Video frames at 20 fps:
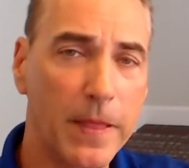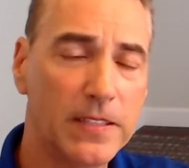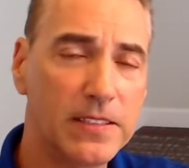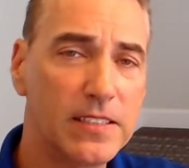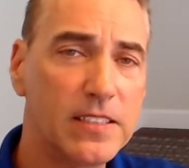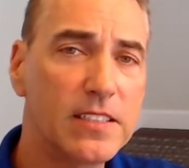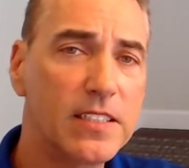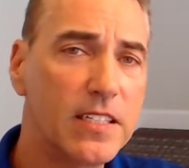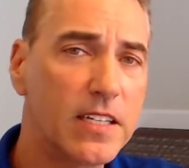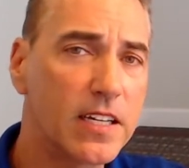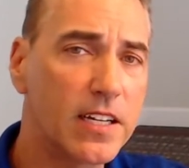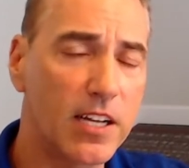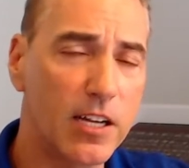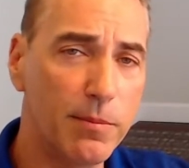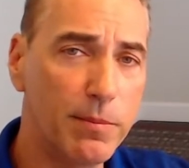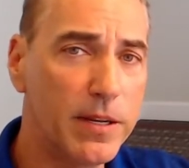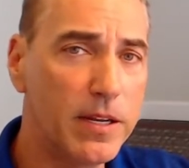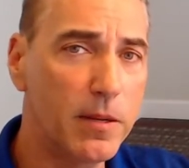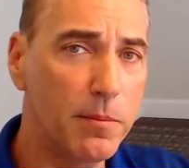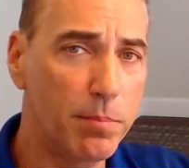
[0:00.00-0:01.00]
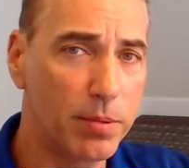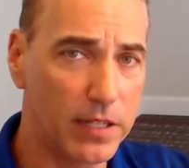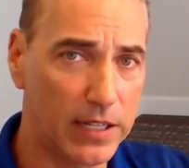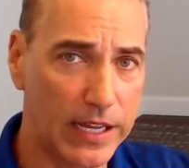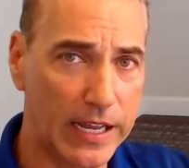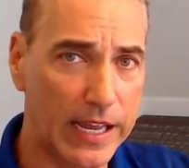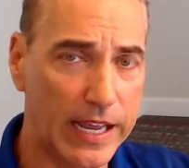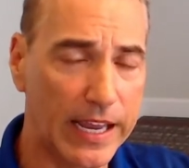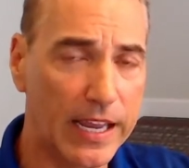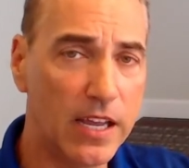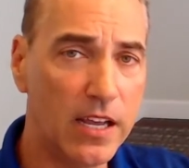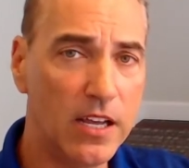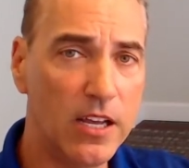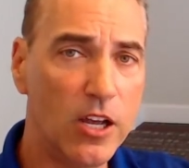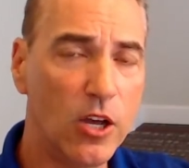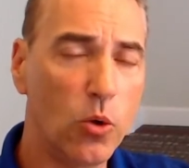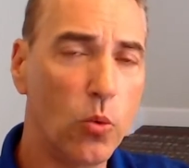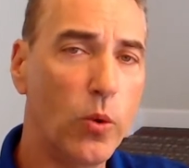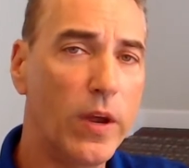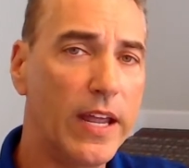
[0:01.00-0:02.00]
This is going to come into play
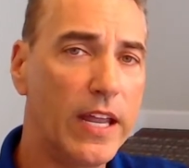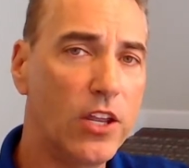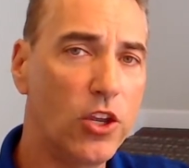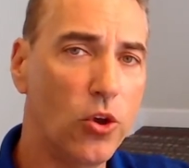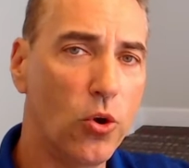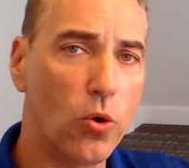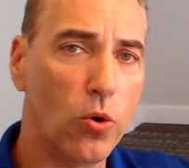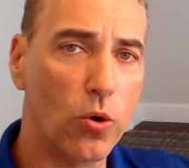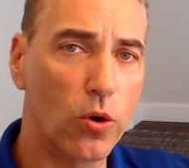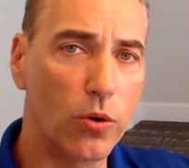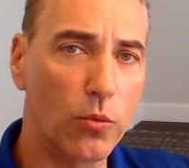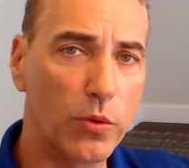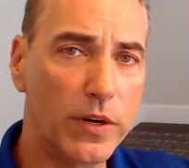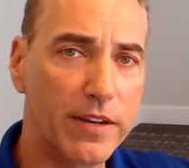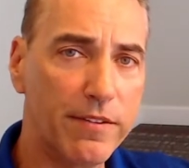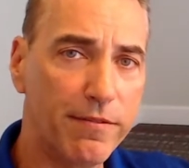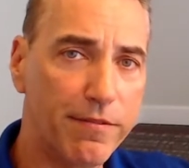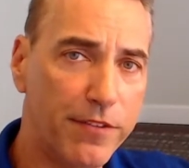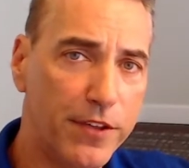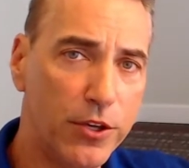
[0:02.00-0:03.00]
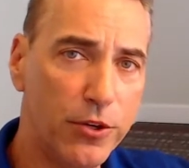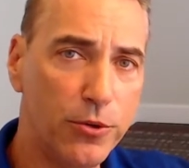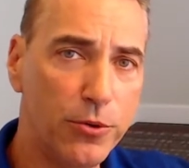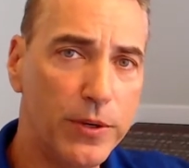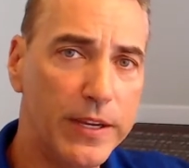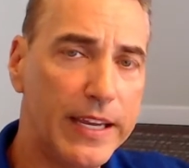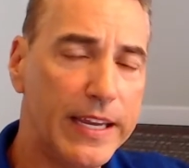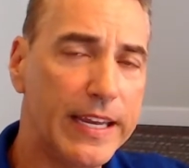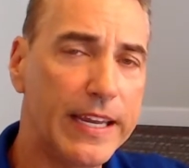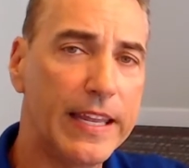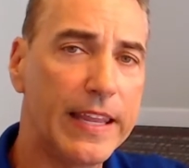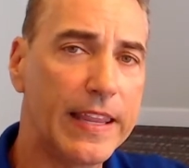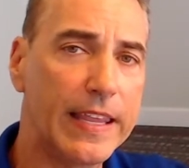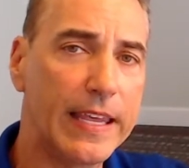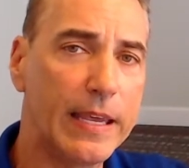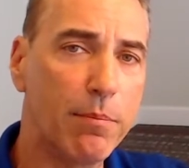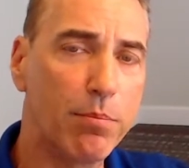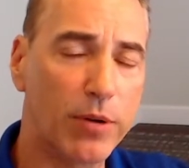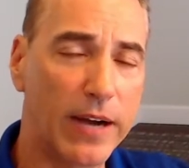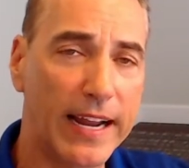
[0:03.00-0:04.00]
when you're reviewing
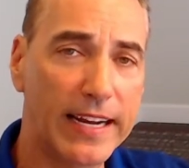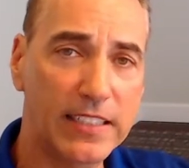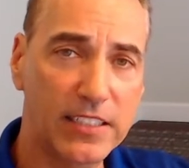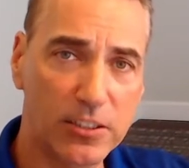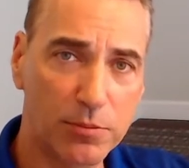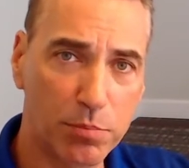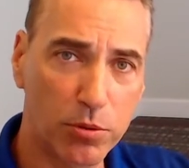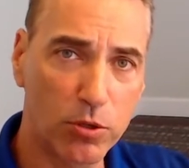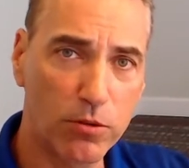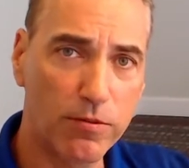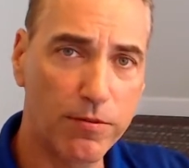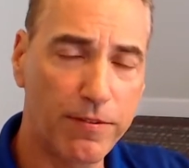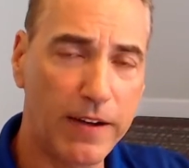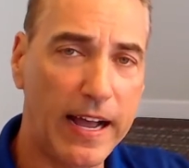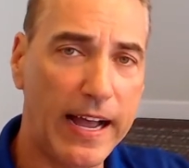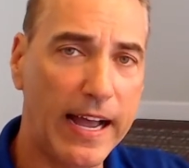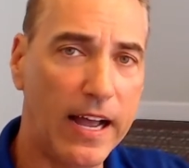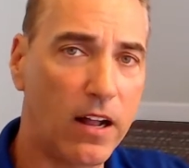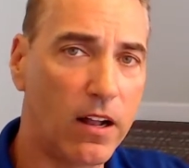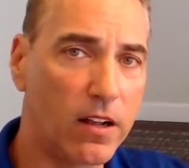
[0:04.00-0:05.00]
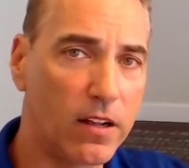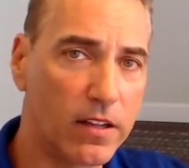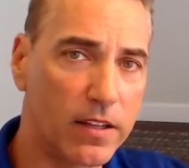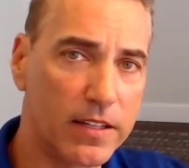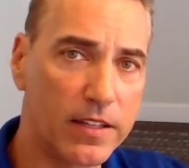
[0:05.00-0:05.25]
the practice profile.